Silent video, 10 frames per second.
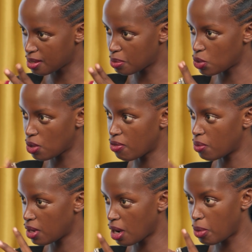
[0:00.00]
because I'm sure you have
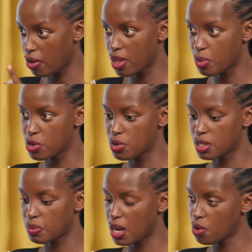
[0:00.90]
got a couple of other
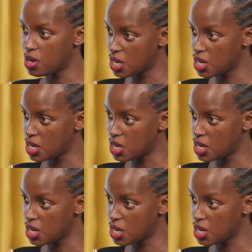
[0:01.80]
producers, but I know